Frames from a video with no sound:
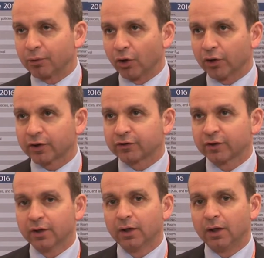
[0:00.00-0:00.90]
product
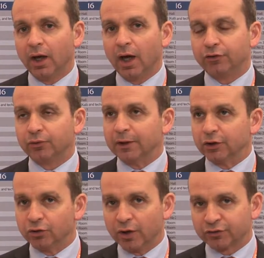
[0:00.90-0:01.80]
to meet
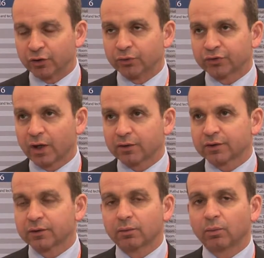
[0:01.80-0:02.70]
US Coast Guard.